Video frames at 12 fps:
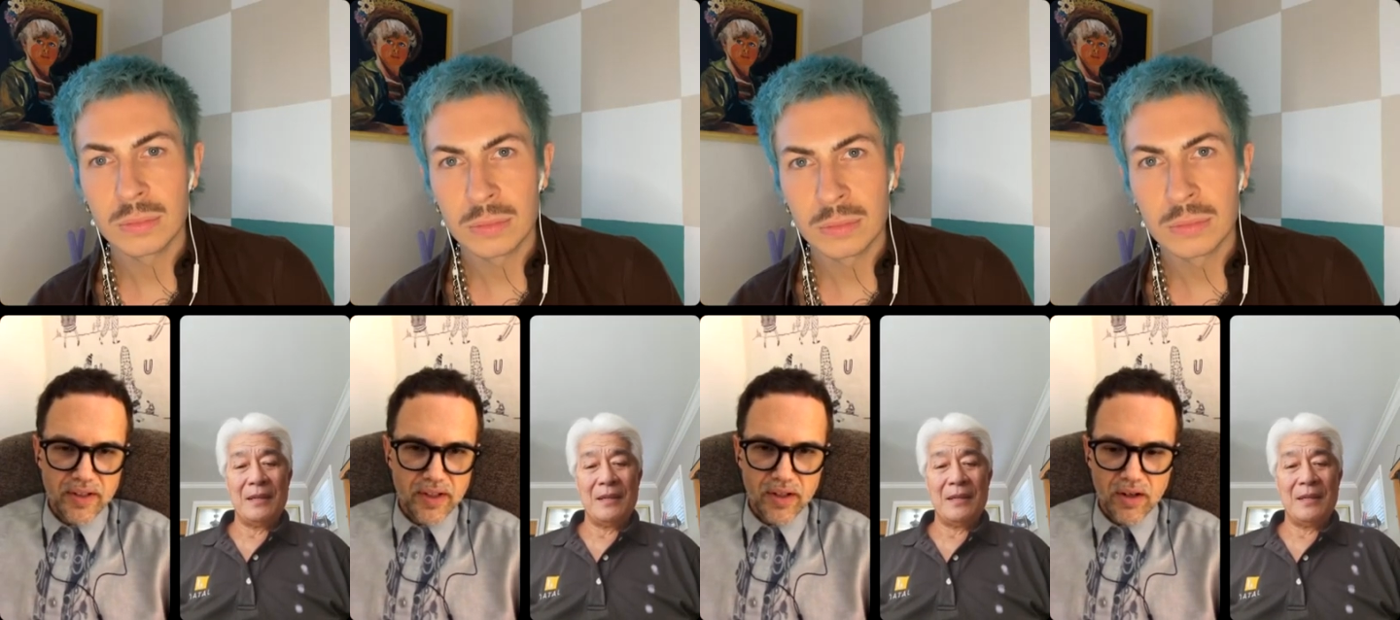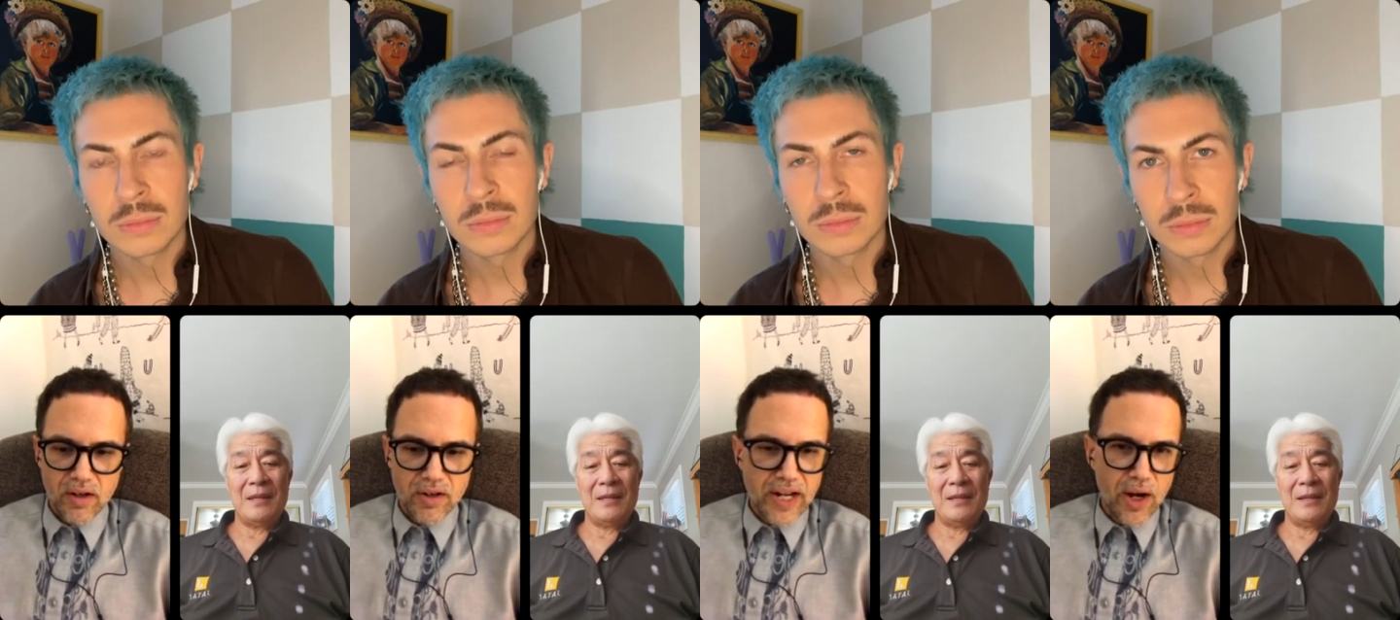Speaker 1: that
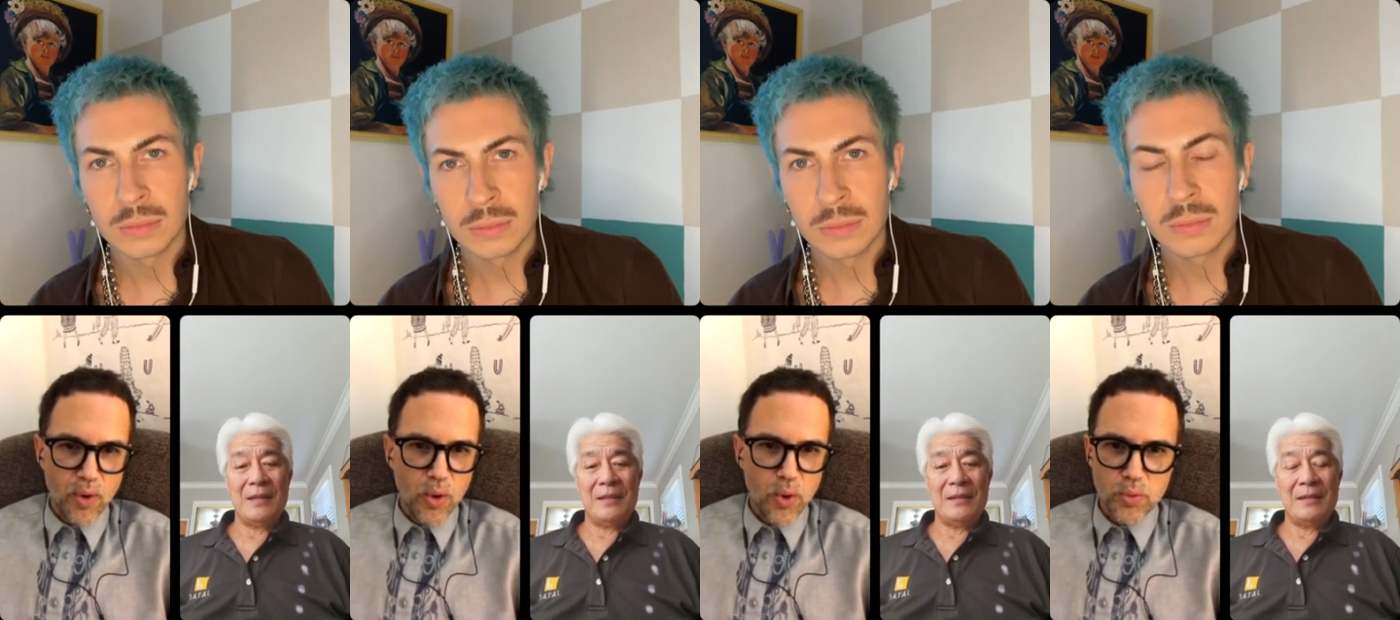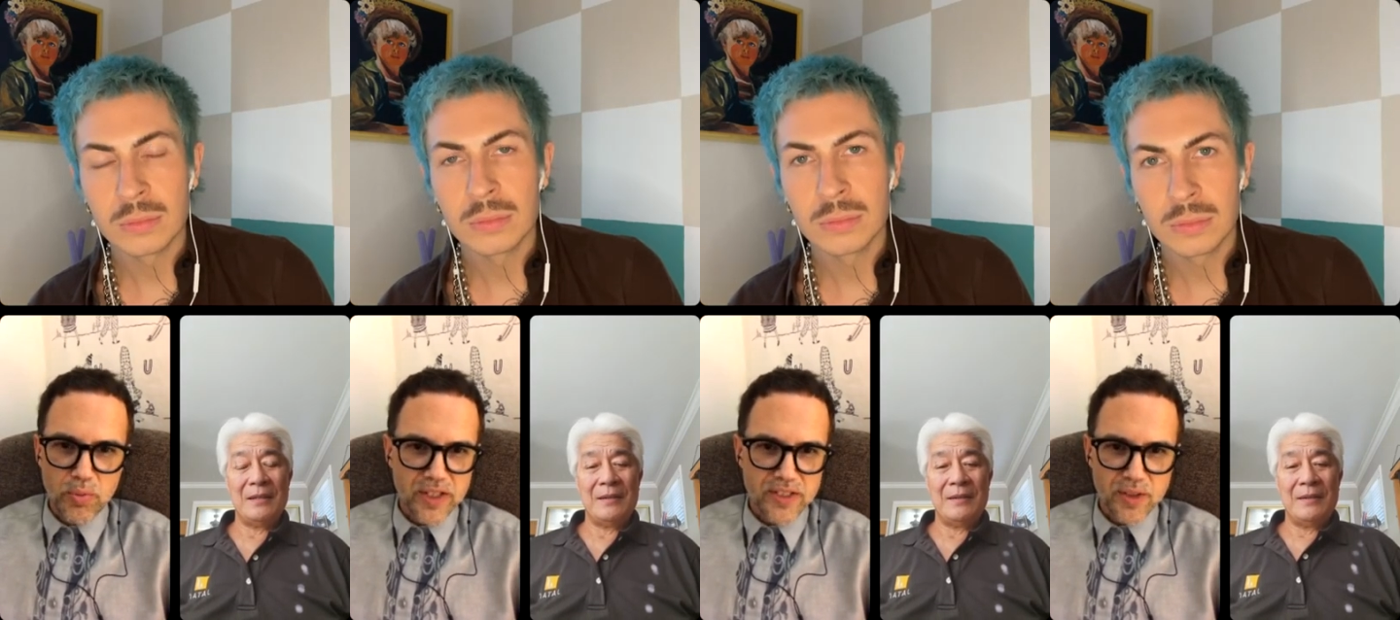are now owned
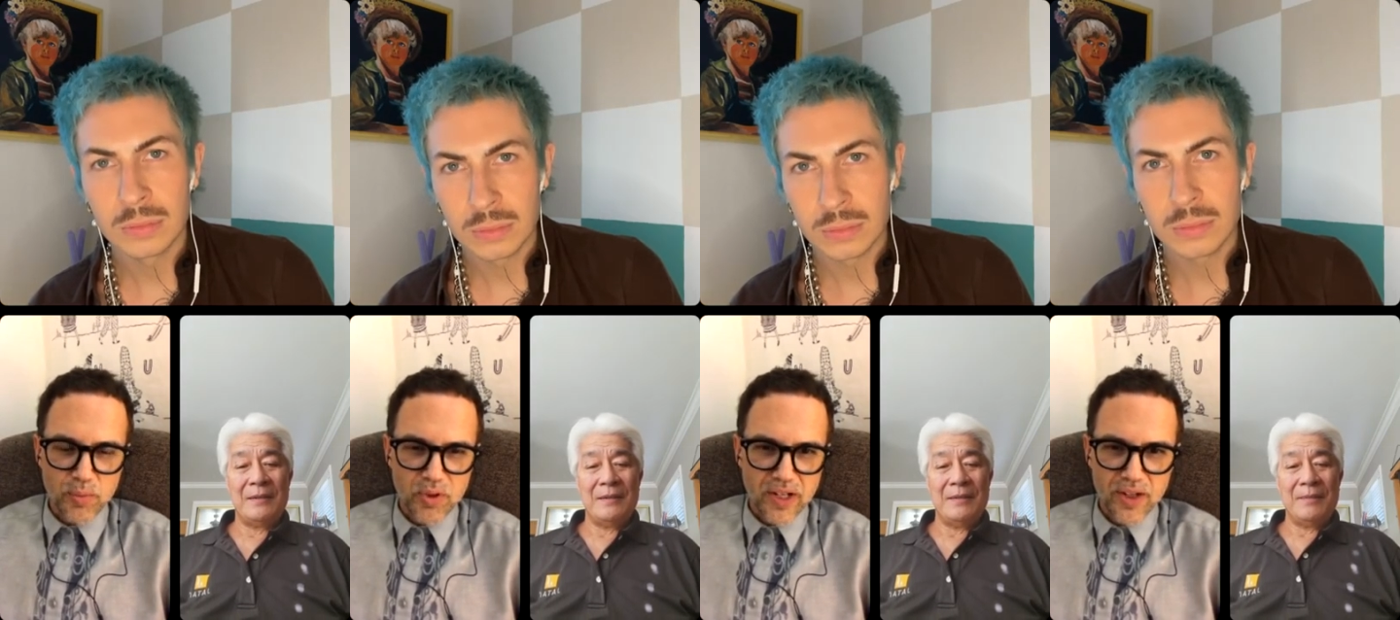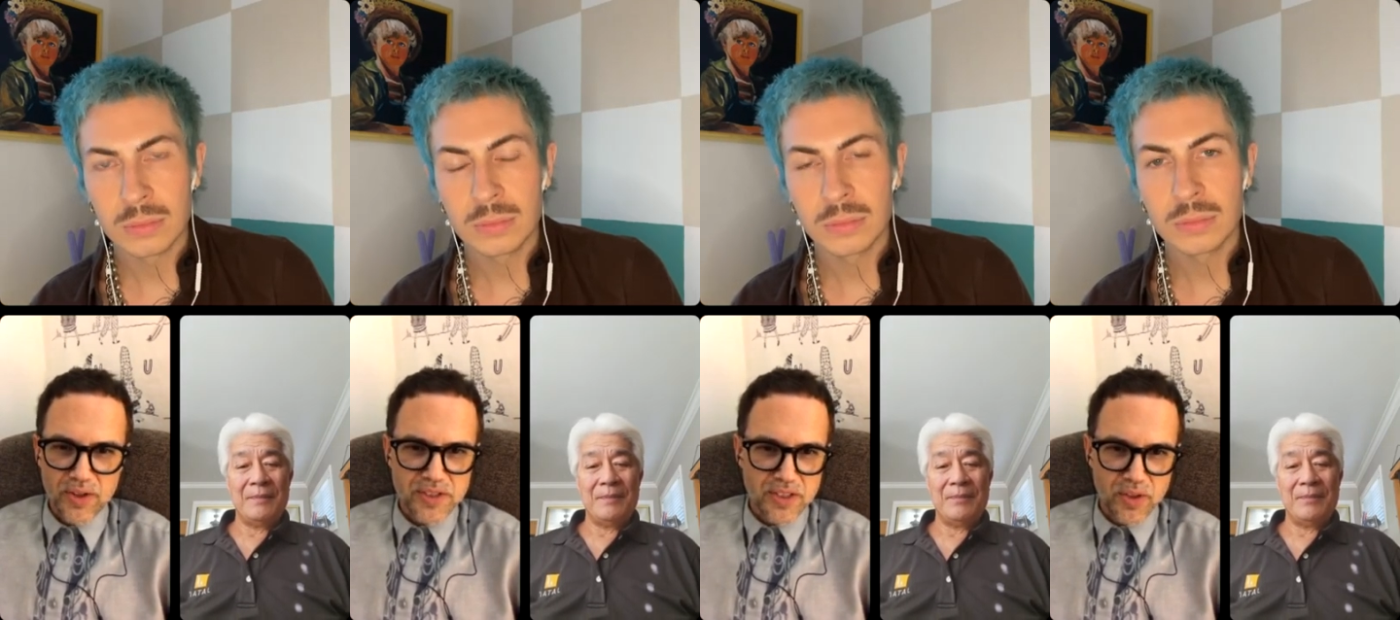by someone
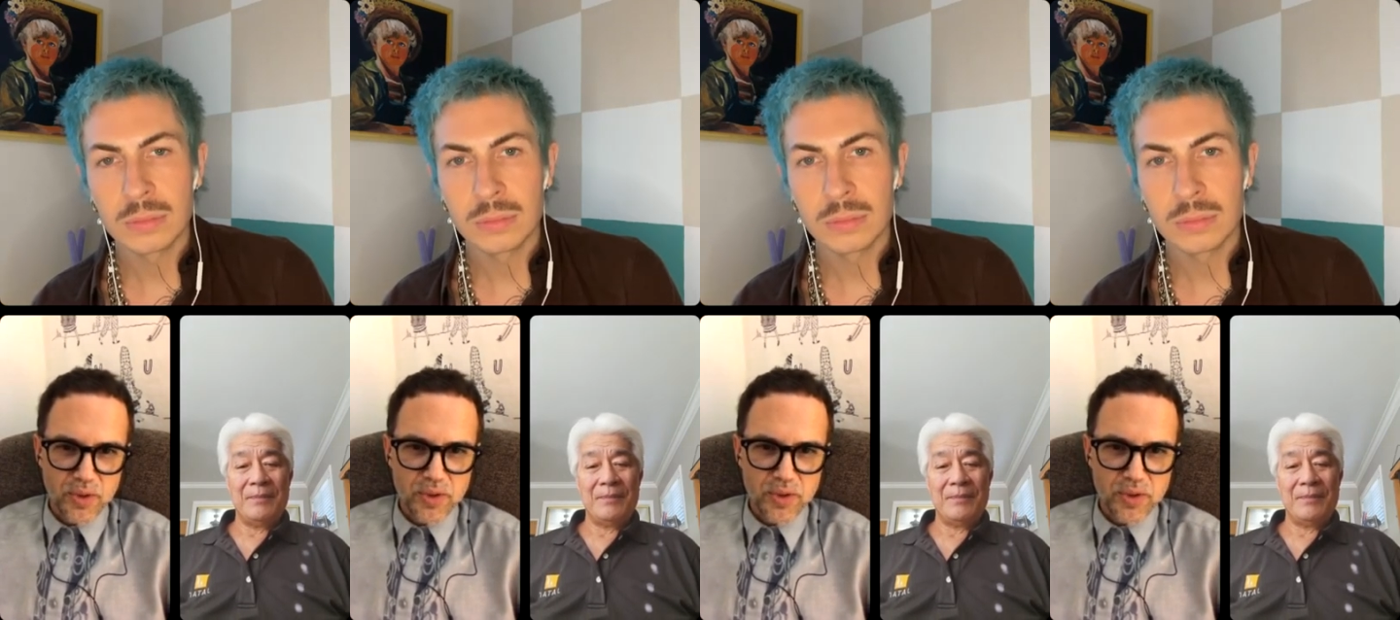else. You know,